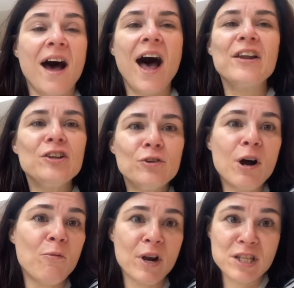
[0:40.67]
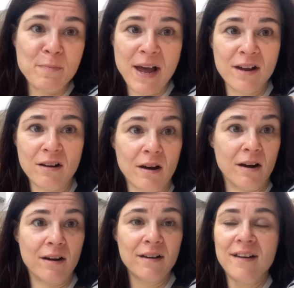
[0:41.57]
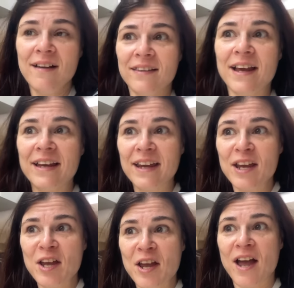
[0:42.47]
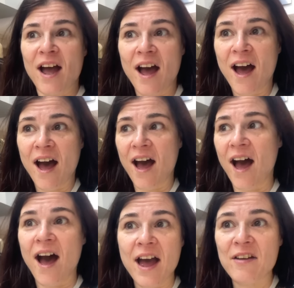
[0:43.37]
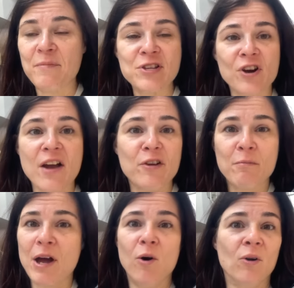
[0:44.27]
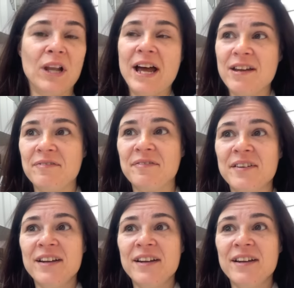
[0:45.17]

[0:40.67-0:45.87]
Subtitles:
I knew I wanted to buy a car. Like, I have been driving my whole life.